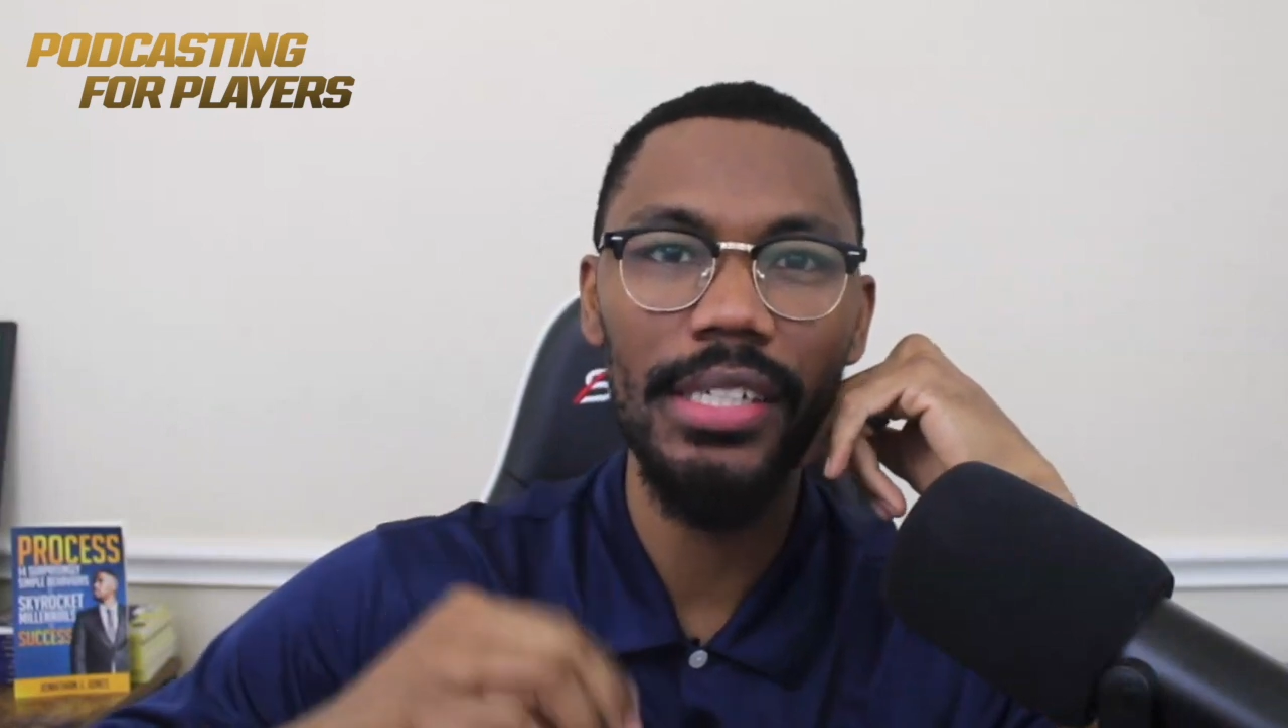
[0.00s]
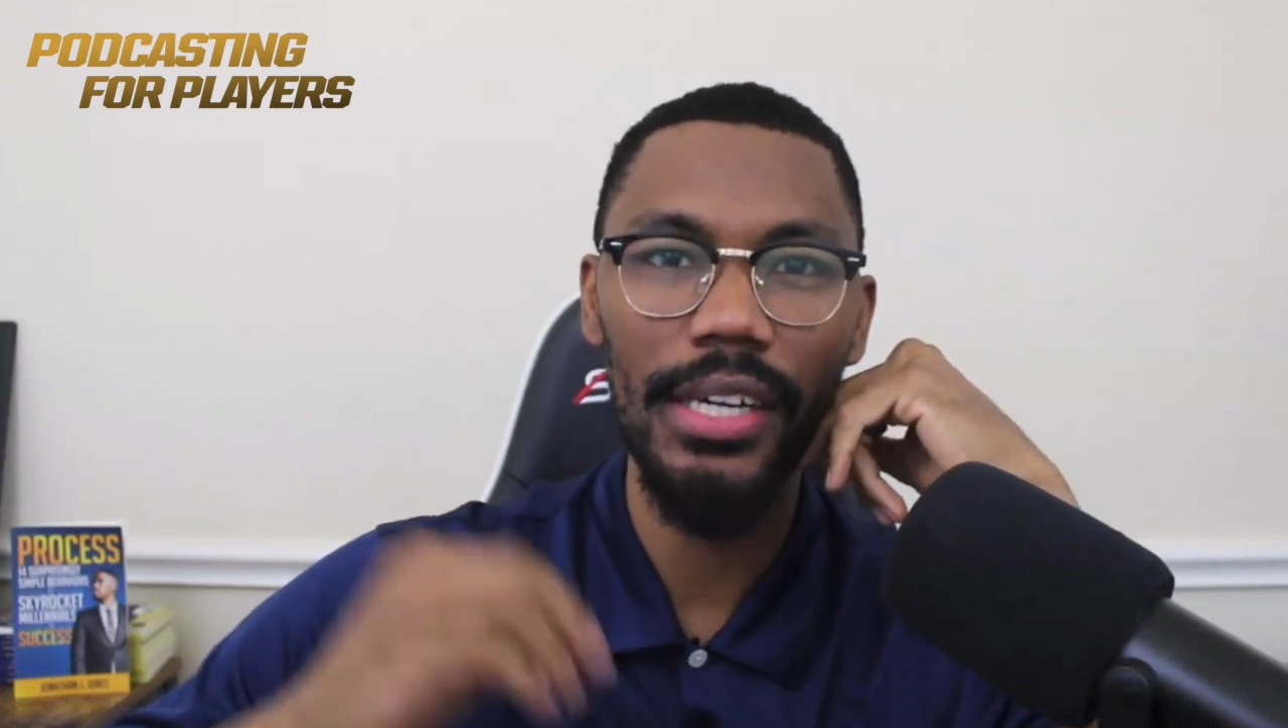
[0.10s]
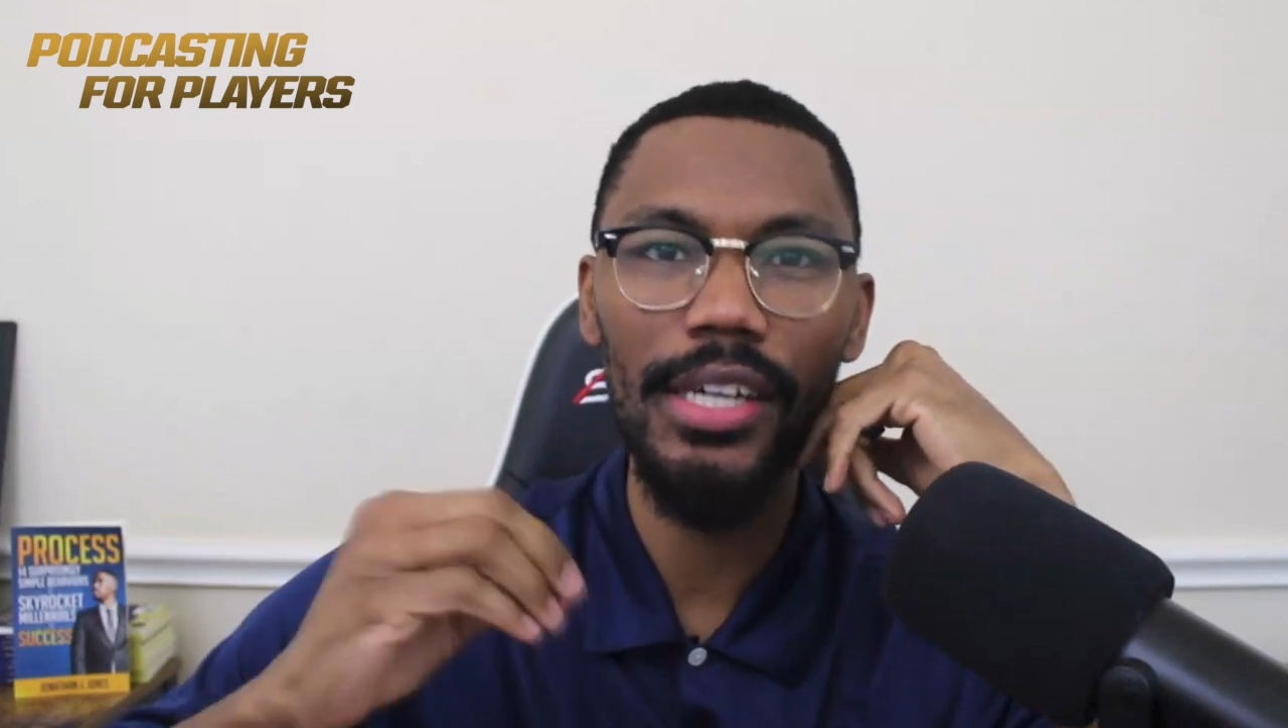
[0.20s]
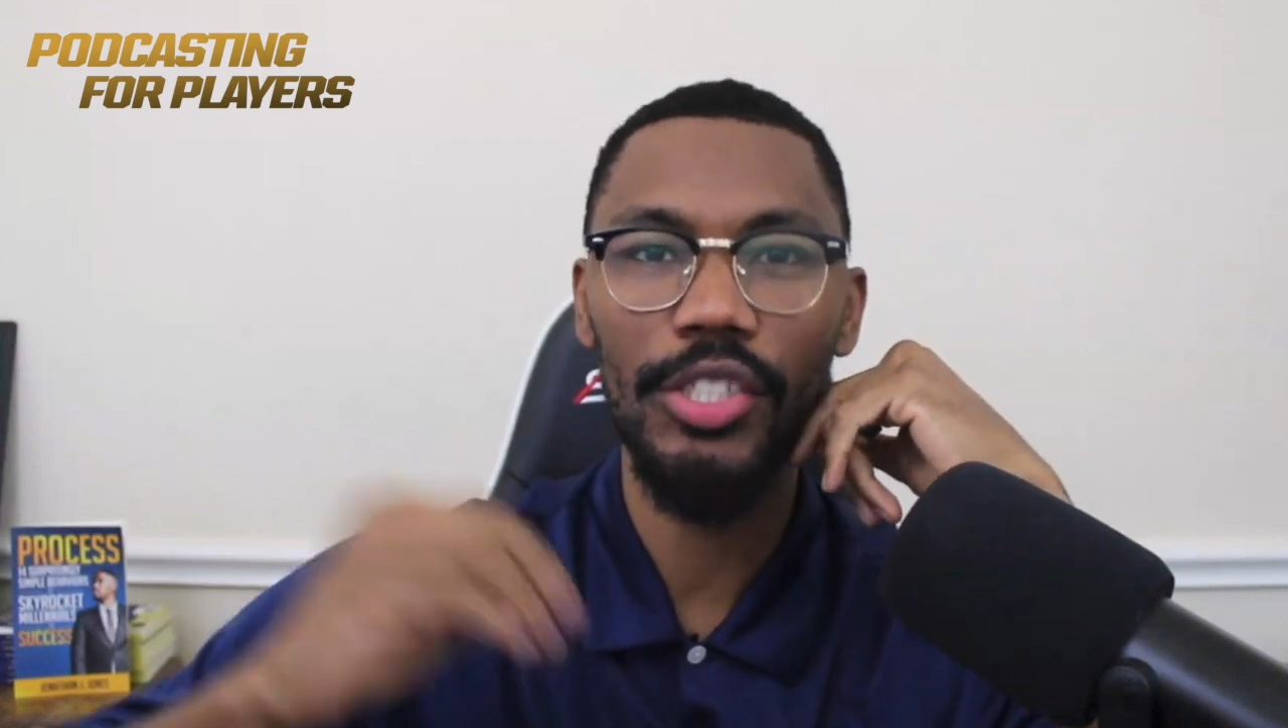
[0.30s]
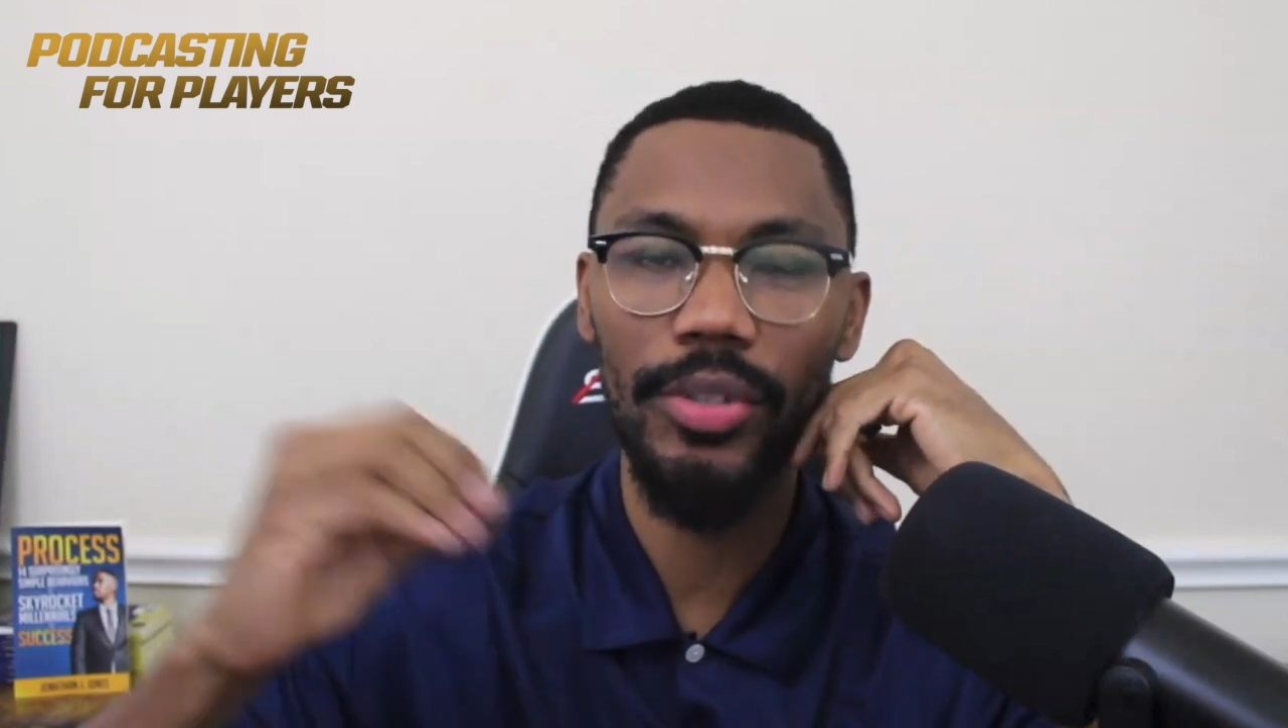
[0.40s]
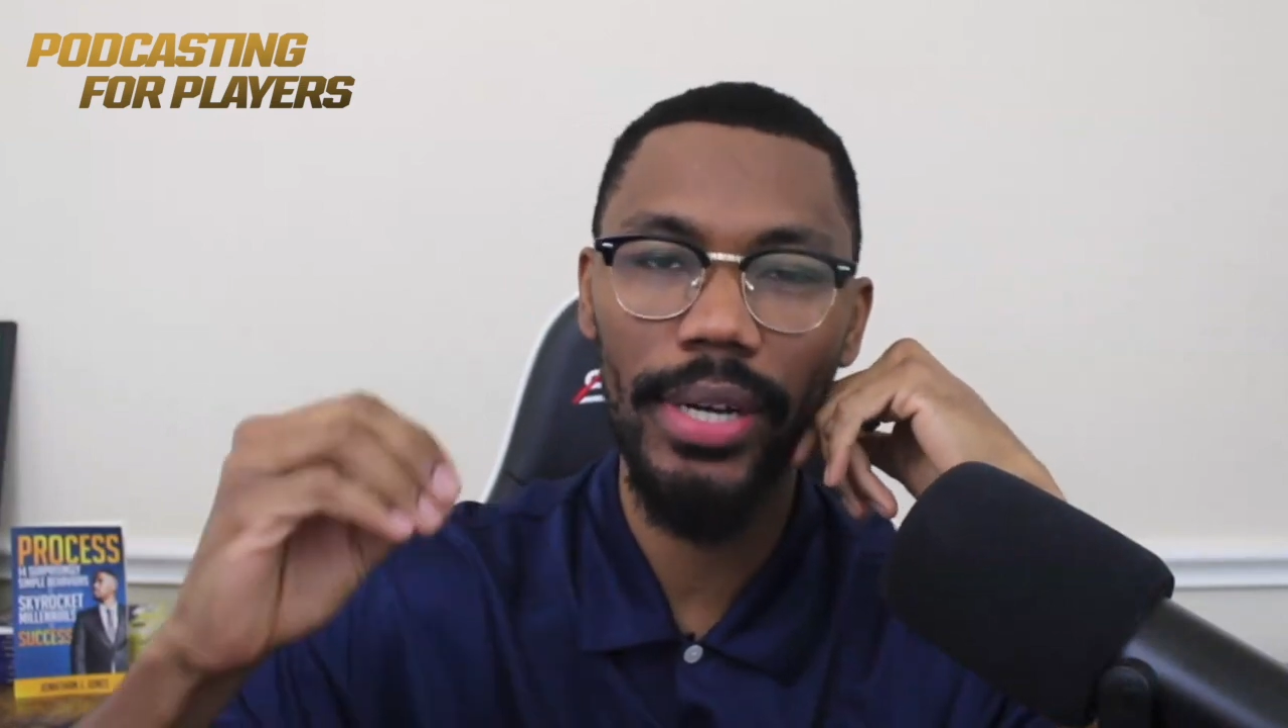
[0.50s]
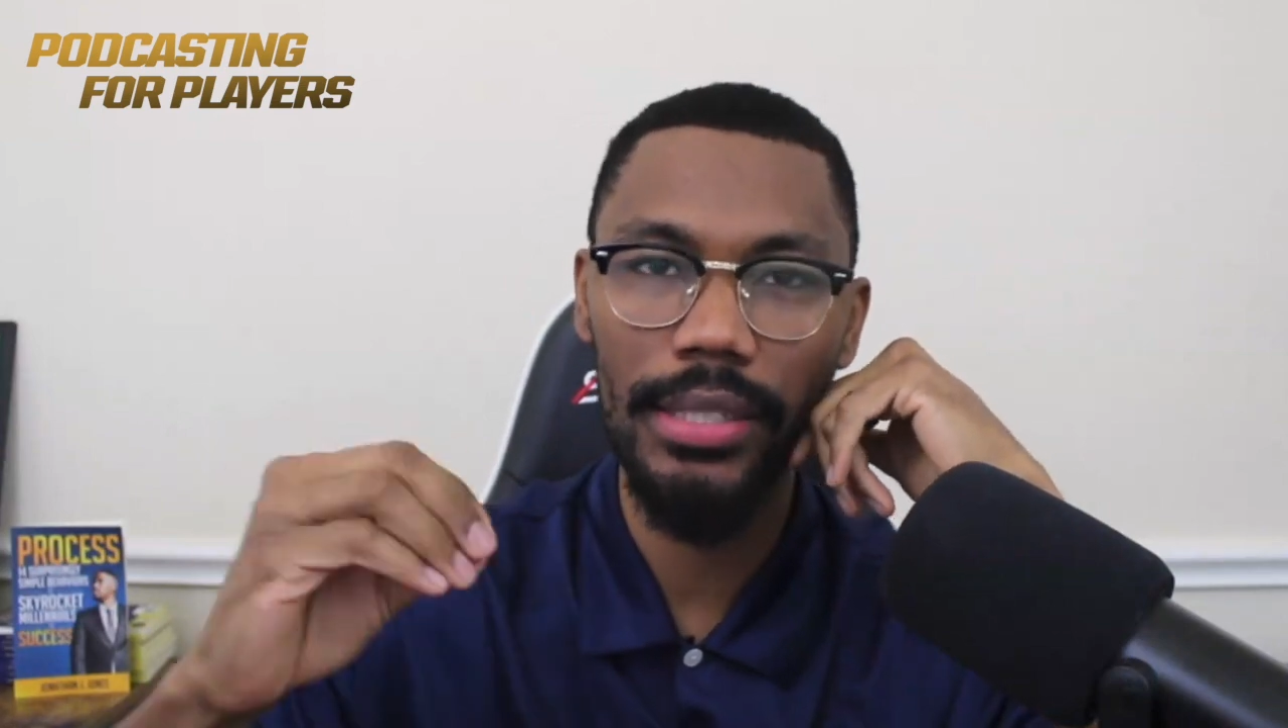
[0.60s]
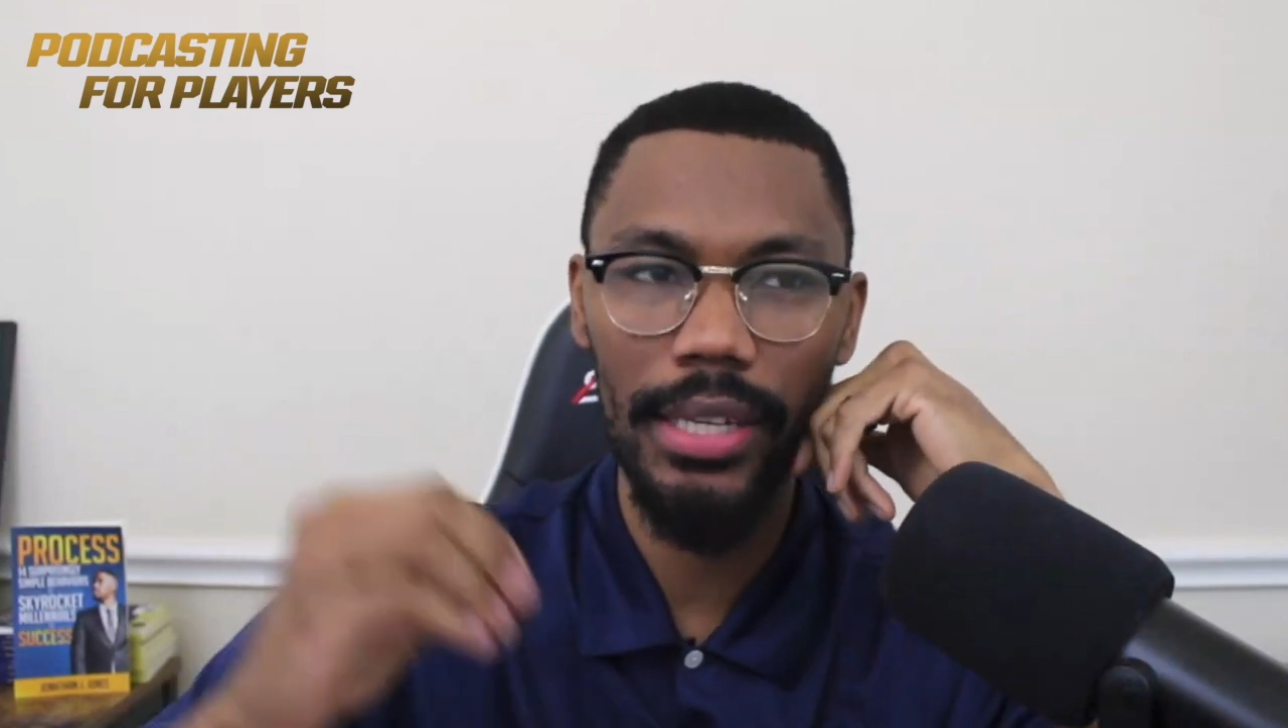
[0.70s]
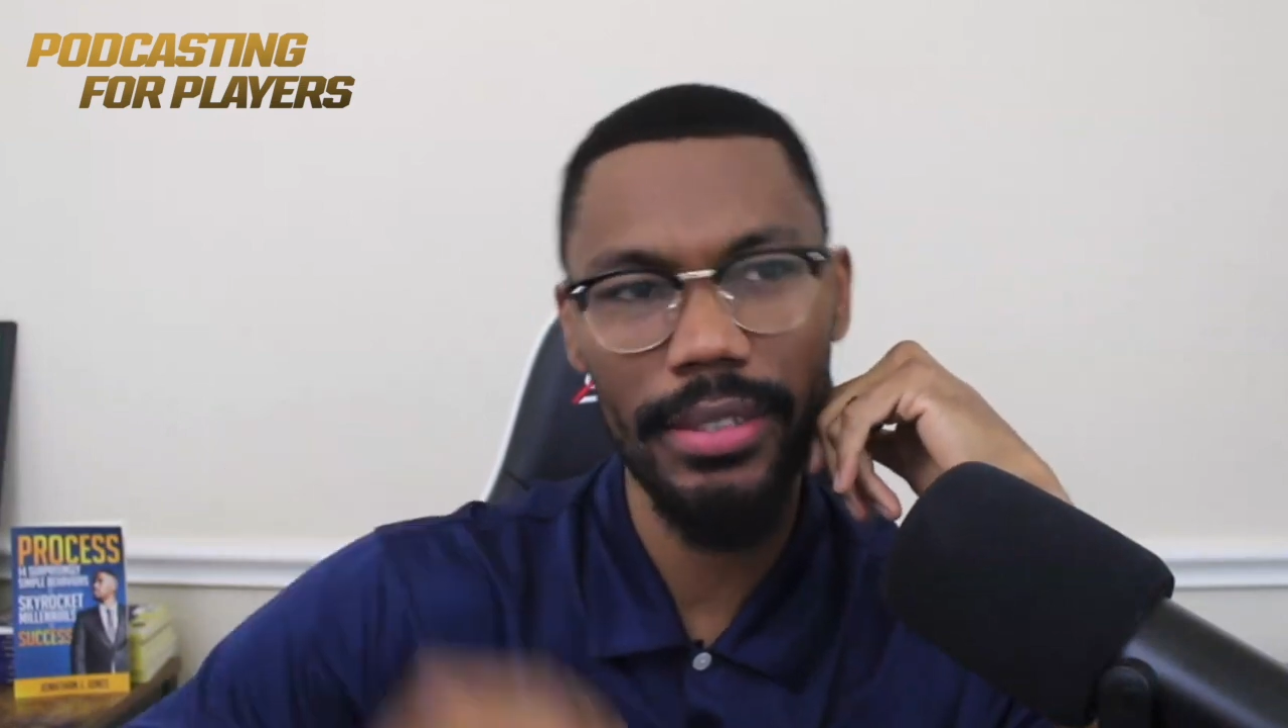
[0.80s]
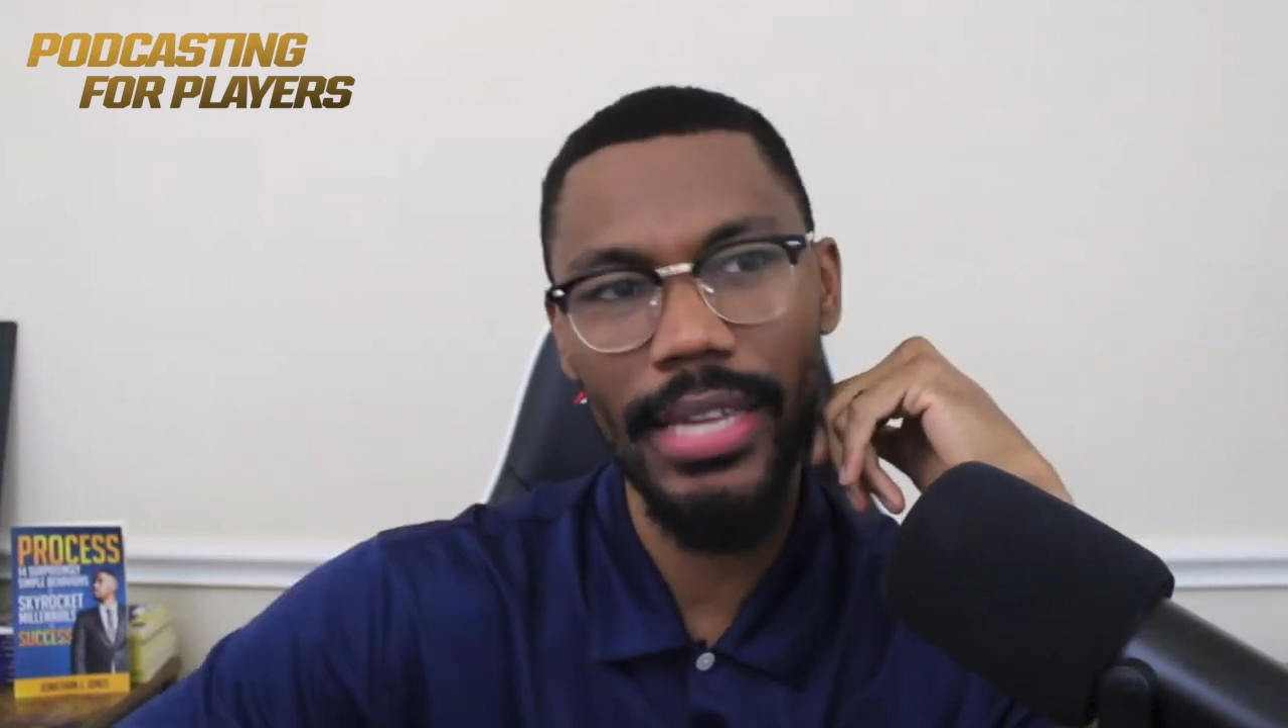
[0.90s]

does translate.